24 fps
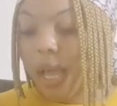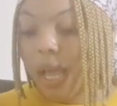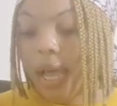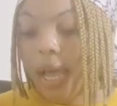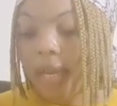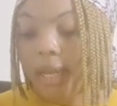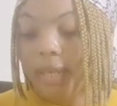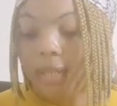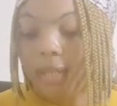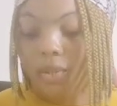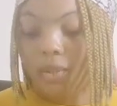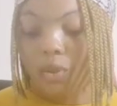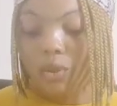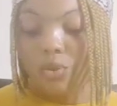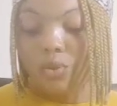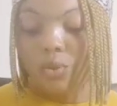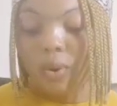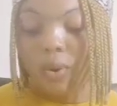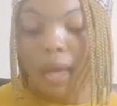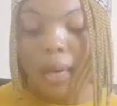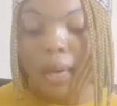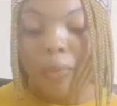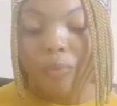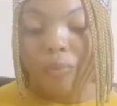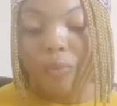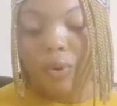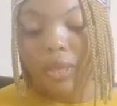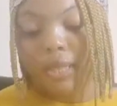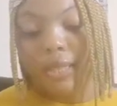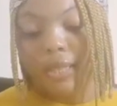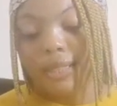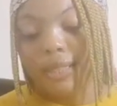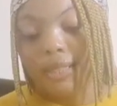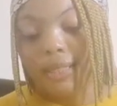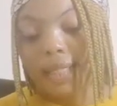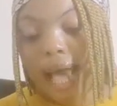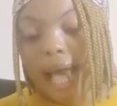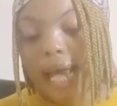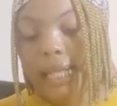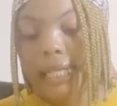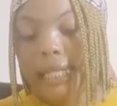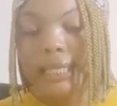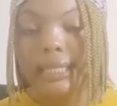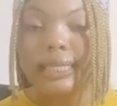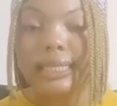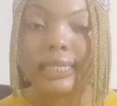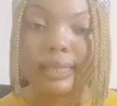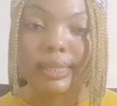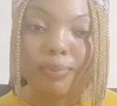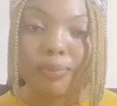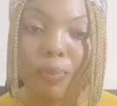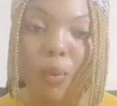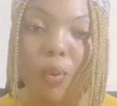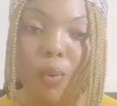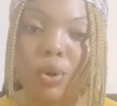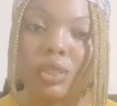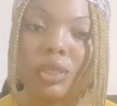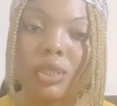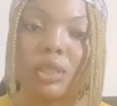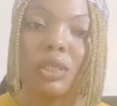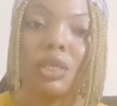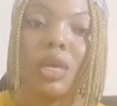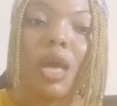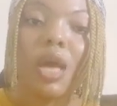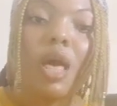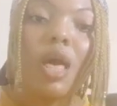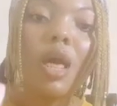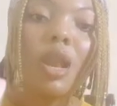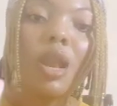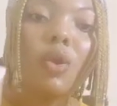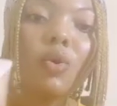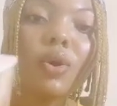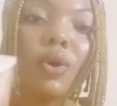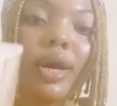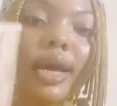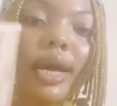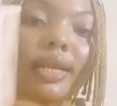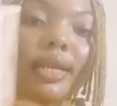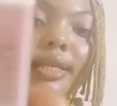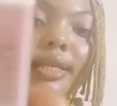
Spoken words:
and it's also help with dark spots. Look at